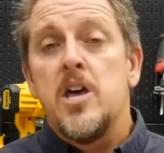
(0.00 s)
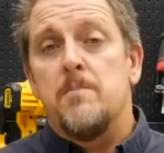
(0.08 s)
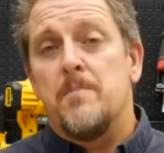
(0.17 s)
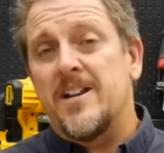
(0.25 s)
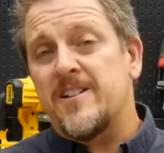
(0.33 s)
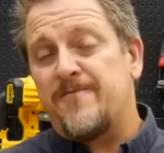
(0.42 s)

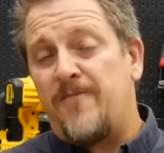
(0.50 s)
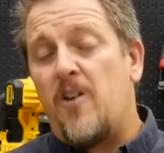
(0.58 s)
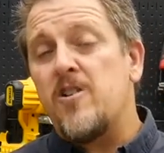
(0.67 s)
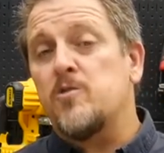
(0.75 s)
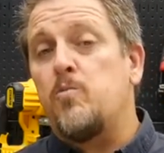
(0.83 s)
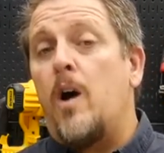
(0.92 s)
But as
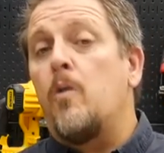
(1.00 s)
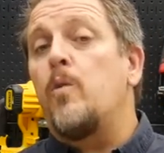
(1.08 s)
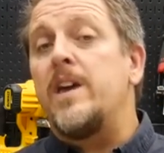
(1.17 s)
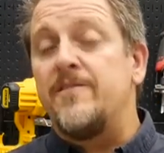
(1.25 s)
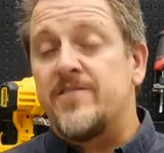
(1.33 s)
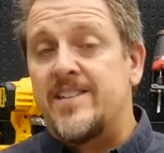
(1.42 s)
far as what
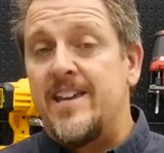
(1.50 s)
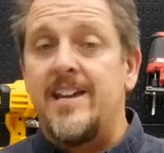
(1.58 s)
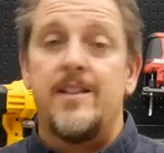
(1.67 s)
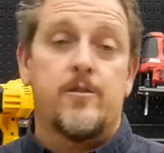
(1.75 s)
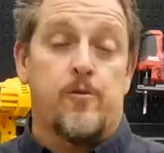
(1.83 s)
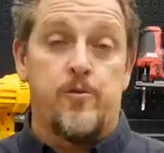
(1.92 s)
we've
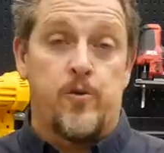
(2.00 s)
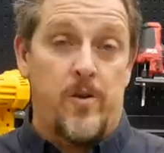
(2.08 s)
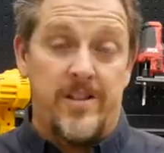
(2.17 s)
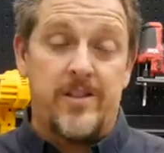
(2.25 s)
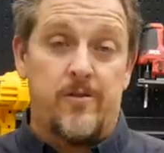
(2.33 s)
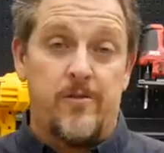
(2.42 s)
seen through
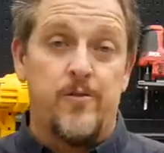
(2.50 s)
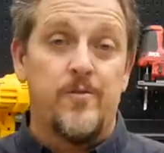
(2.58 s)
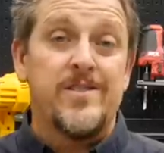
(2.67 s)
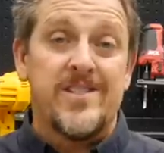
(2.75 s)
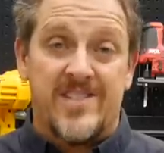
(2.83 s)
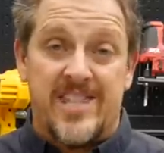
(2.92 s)
drilling through
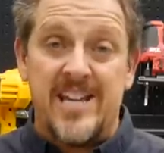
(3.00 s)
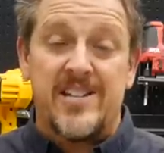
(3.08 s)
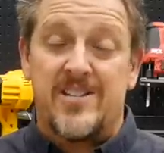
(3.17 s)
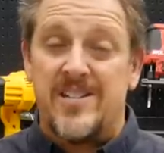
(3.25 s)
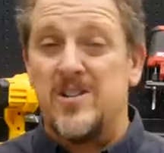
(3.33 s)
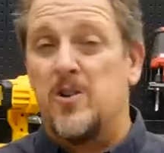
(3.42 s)
thick
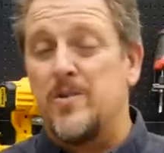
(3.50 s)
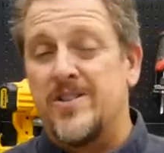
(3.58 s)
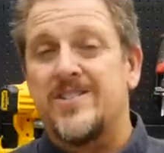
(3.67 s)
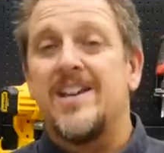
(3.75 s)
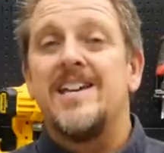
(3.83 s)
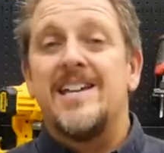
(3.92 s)
steel, which
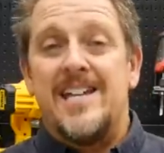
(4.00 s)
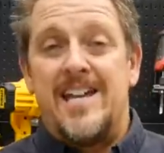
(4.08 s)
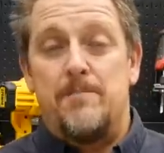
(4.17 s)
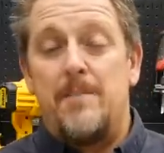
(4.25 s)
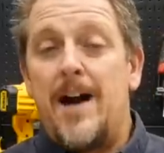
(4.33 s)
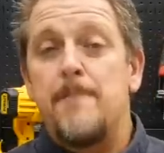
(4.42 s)

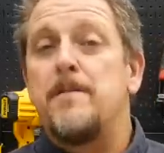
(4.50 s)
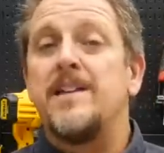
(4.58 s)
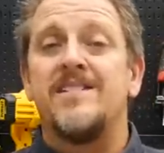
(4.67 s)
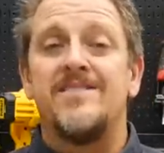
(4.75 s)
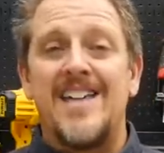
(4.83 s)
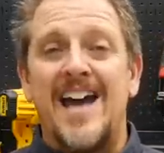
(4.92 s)
in my
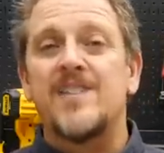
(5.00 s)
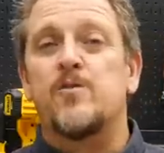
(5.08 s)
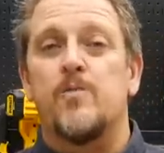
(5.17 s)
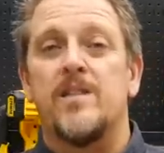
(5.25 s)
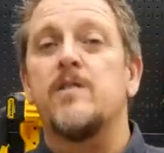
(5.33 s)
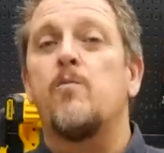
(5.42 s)
opinion, that's
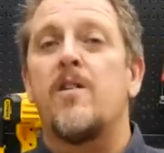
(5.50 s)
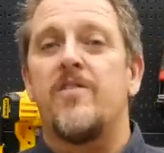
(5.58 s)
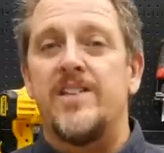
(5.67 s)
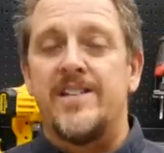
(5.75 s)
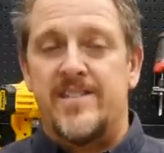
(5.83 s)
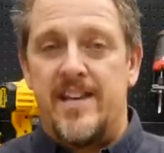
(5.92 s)
really where
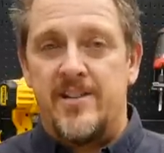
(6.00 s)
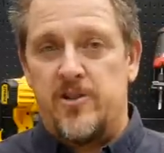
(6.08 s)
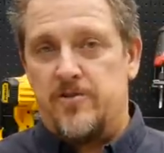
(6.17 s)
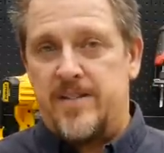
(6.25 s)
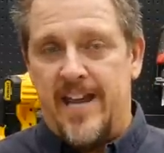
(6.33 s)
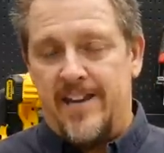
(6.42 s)
these things are
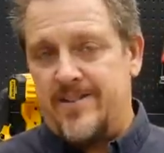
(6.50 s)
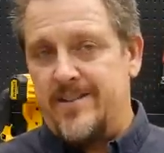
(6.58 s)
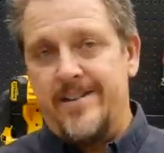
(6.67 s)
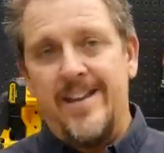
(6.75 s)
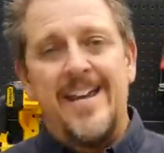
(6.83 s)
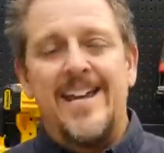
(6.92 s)
tested.